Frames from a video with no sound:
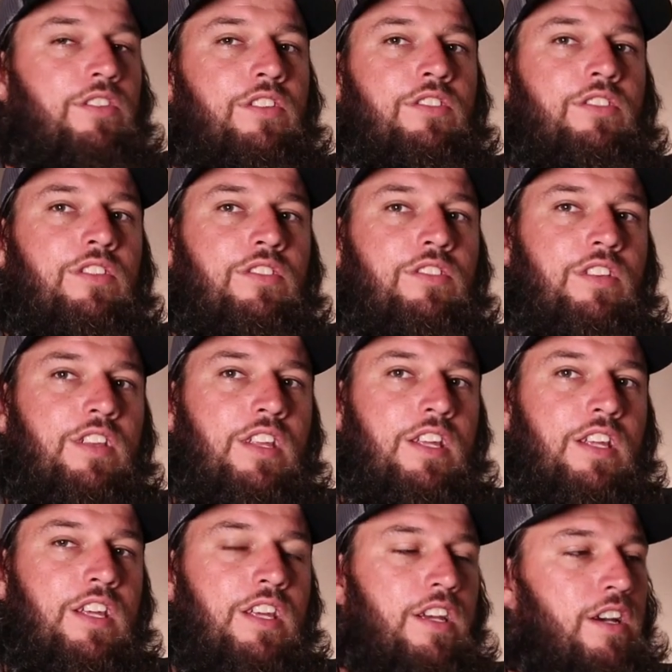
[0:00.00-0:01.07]
This is
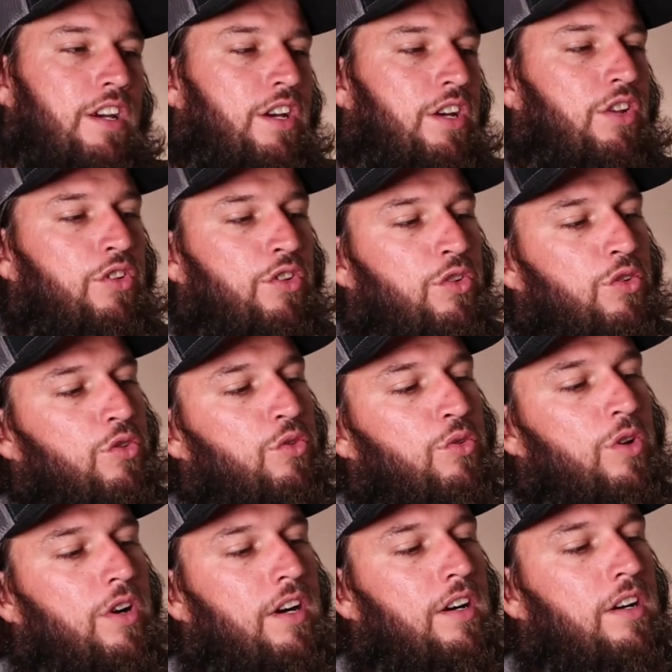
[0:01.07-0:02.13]
the
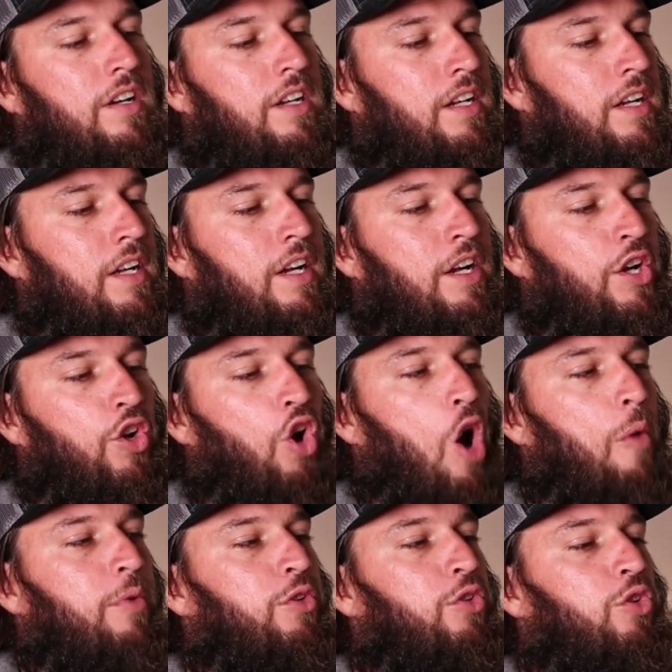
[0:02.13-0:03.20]
new
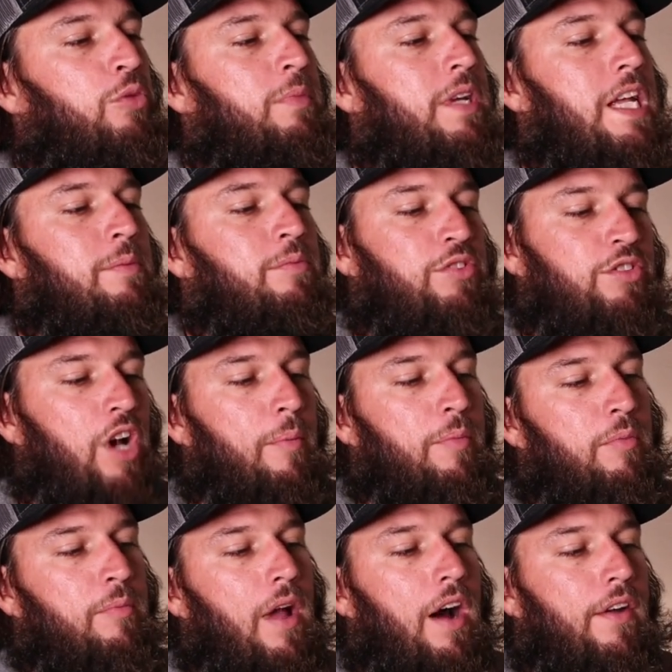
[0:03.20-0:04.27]
Garmin Dual Beam
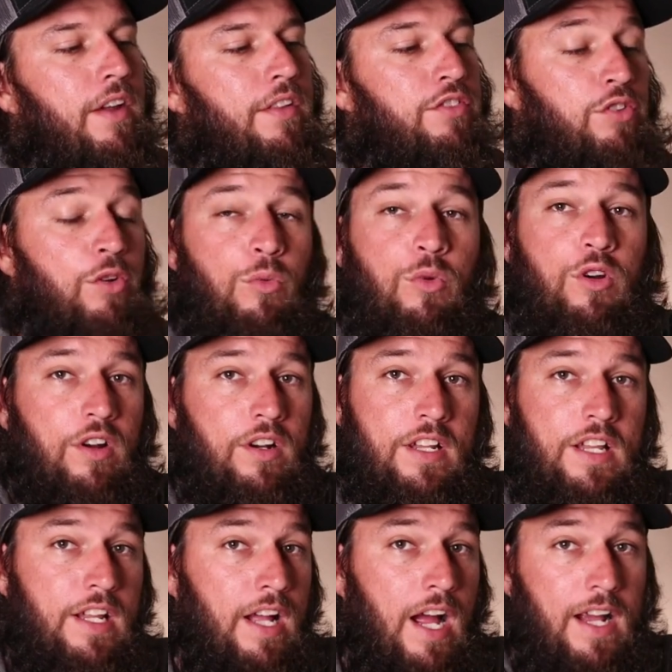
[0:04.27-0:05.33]
scupper mount. Now, this will work on
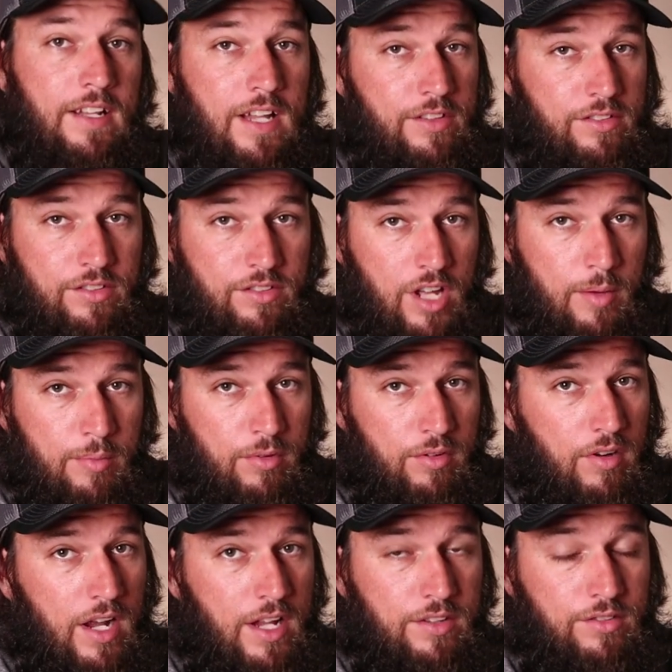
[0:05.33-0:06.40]
any kite that has a scupper,
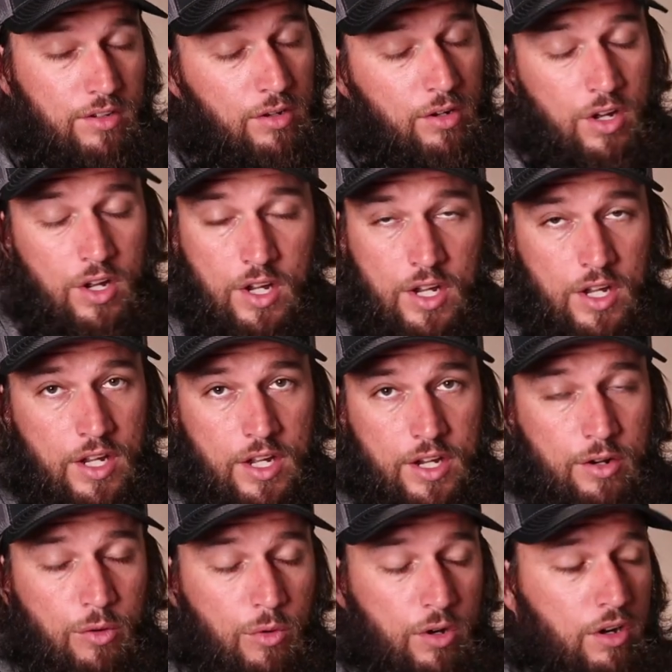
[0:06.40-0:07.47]
right? So
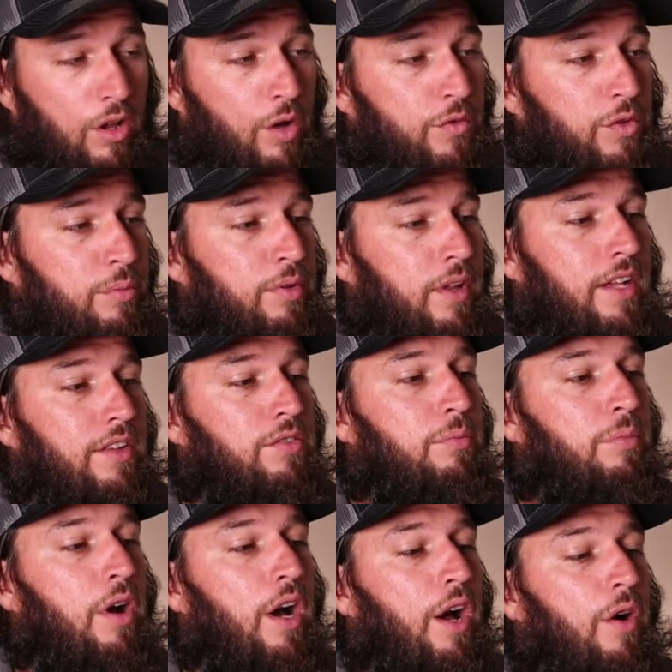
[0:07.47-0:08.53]
it'll work all over the place.
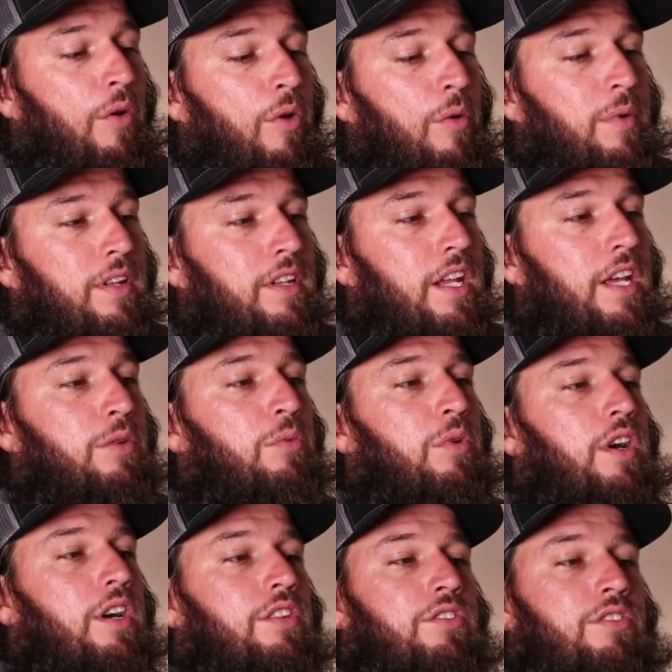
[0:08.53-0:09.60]
But what we did
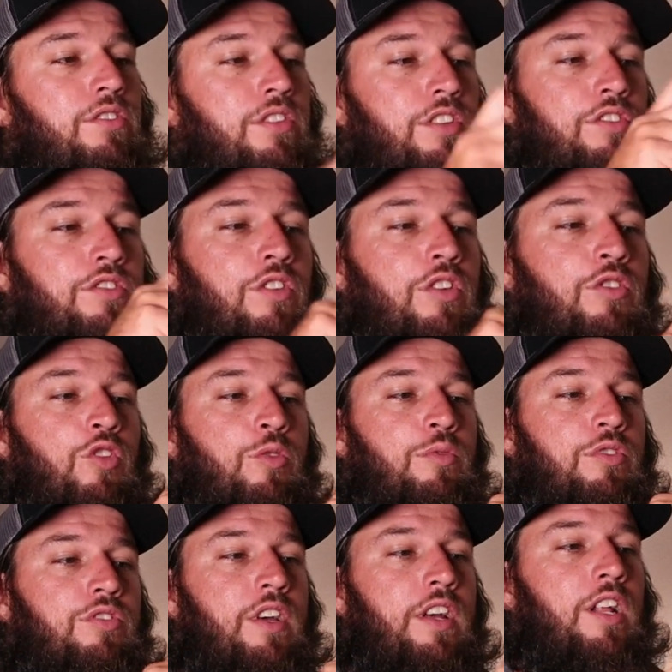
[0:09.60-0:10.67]
was, this is
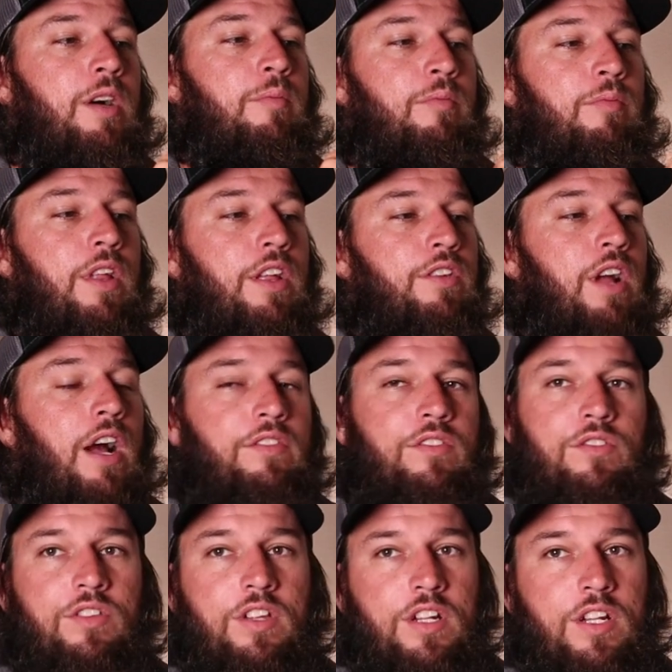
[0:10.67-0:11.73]
normal setup that you guys
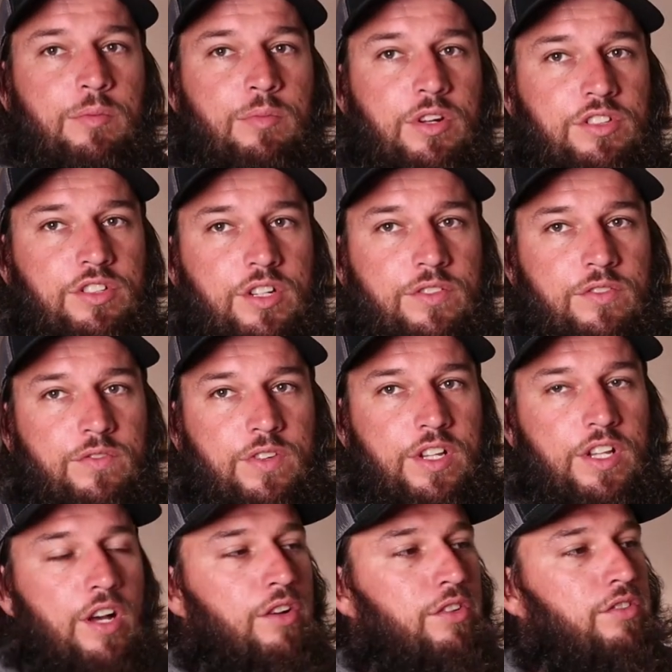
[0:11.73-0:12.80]
have seen in a bunch of different
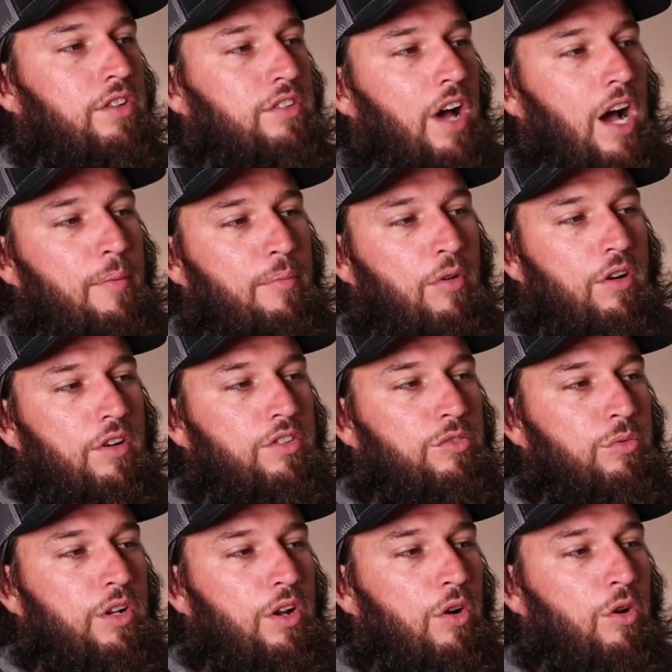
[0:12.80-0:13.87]
videos. The top part is
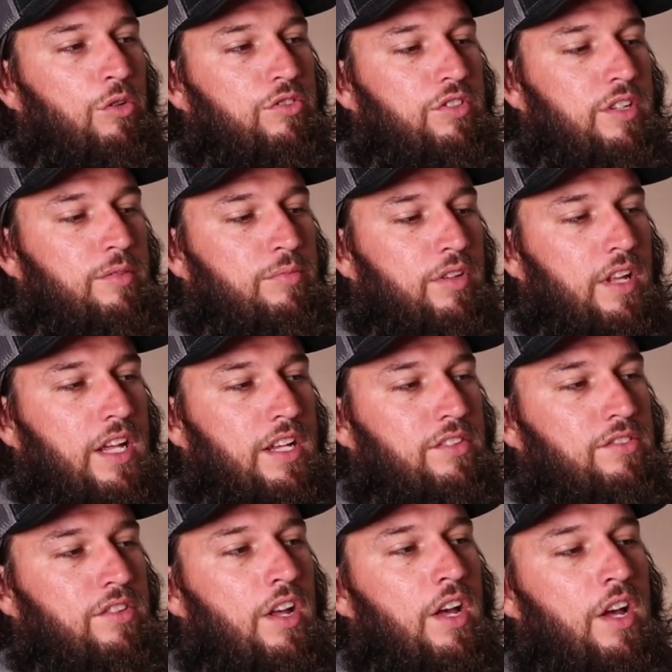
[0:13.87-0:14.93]
what holds it in
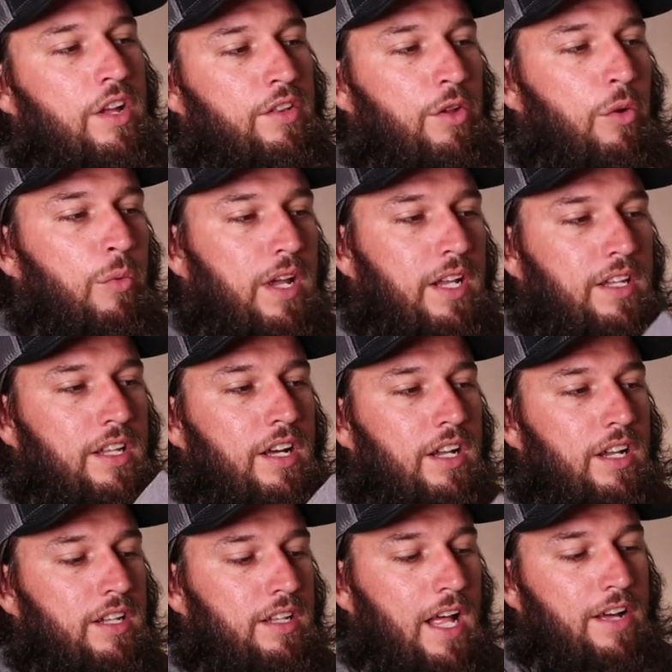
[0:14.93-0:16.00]
place the wing
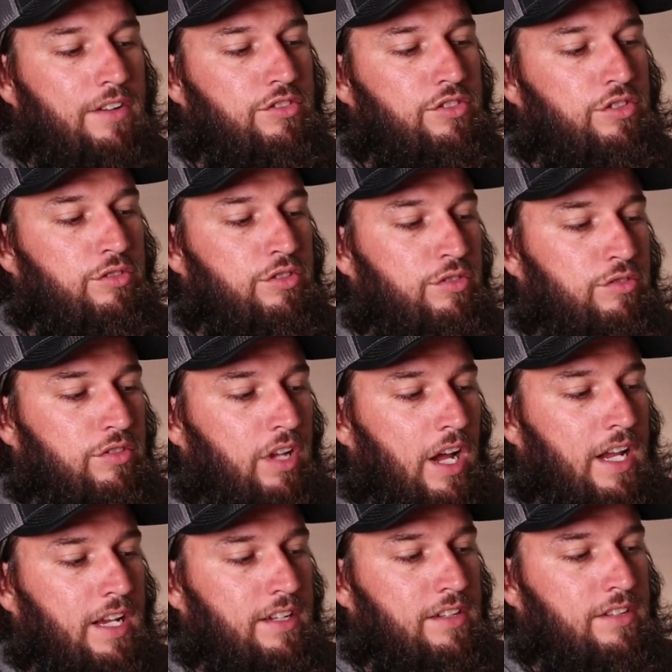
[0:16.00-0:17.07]
nut allows you to
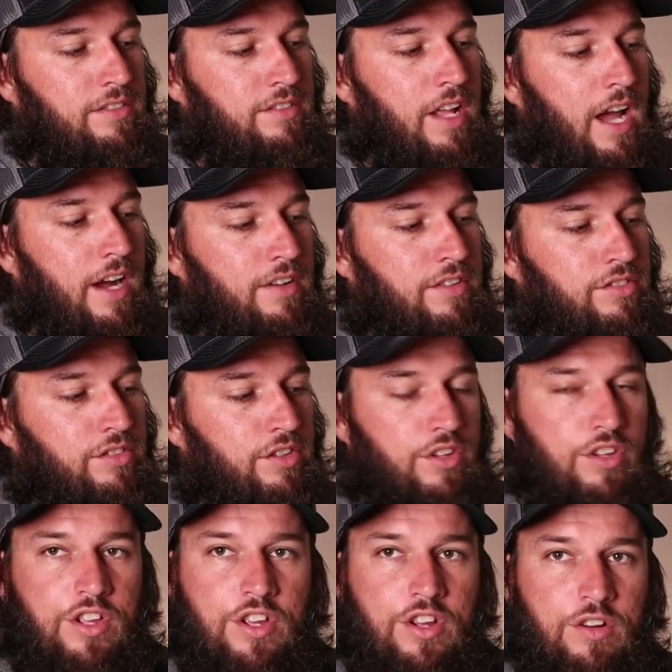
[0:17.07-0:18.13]
tighten this down and
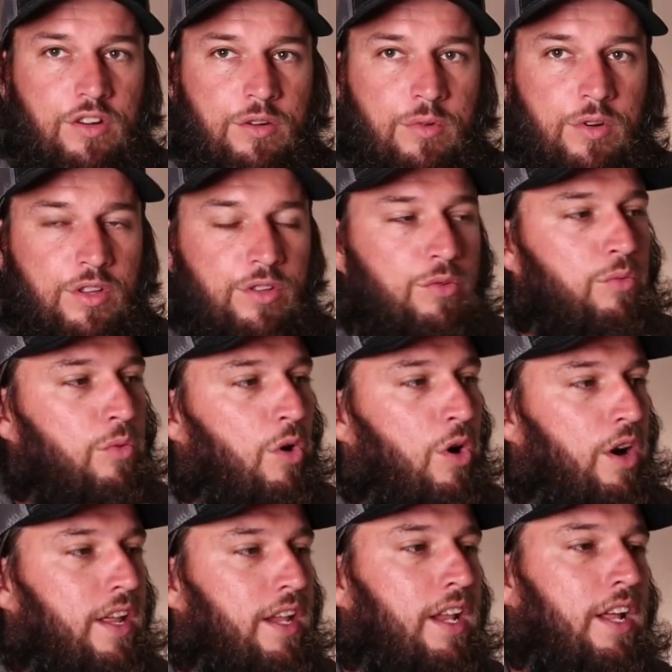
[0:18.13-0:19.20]
secure it where you
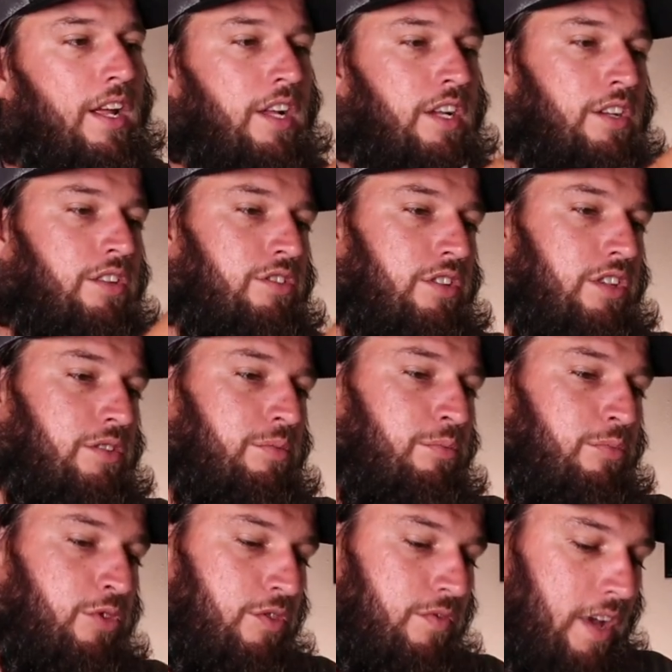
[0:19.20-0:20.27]
want it. So let's
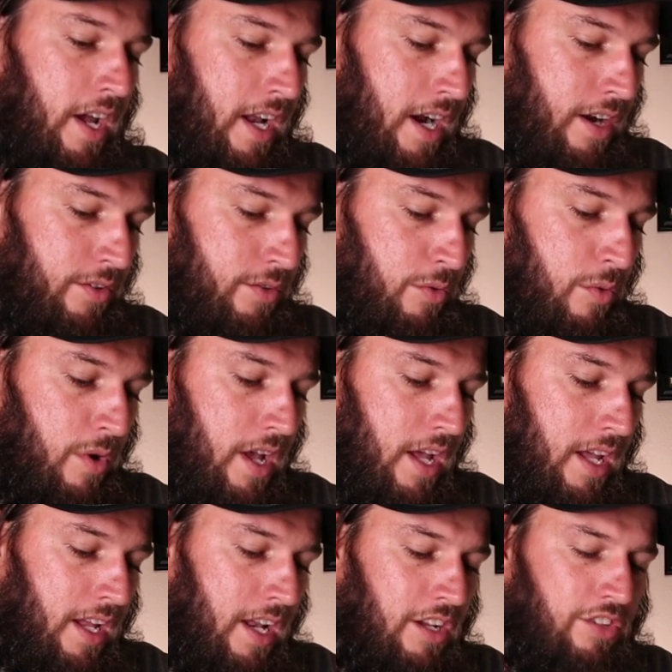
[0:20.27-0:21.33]
move that out of the
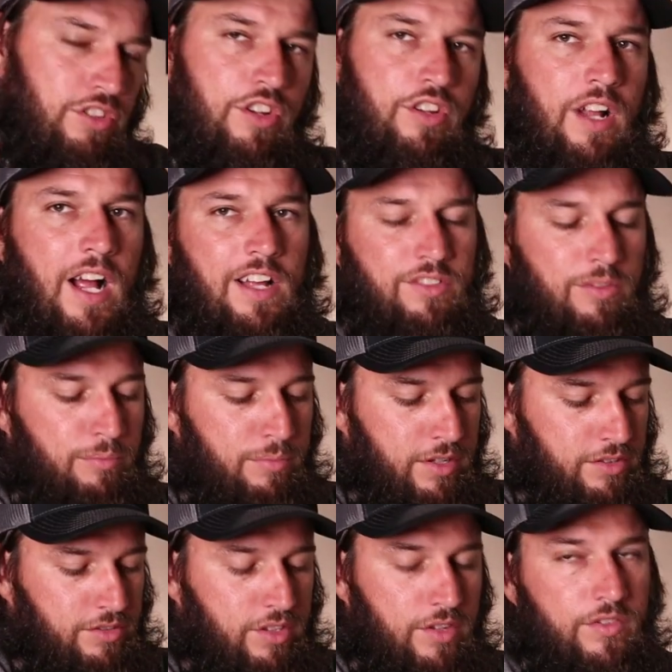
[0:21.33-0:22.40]
way. And I'll show you guys some
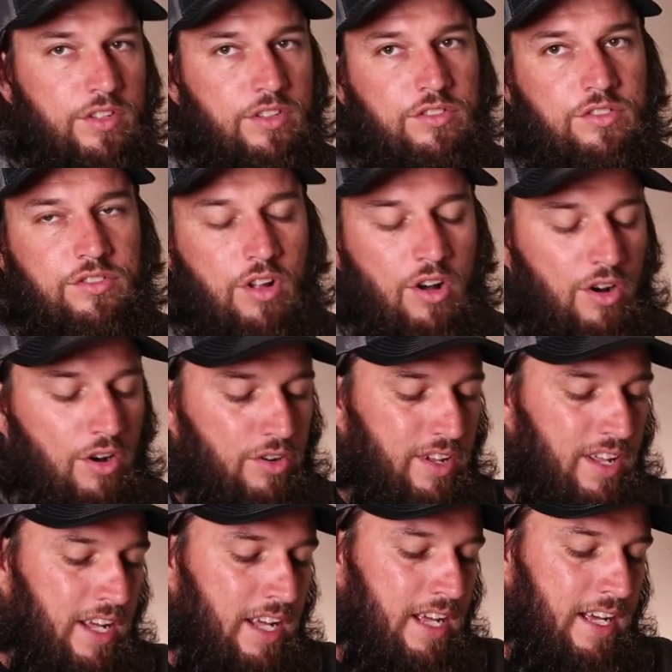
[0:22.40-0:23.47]
pictures of it installed.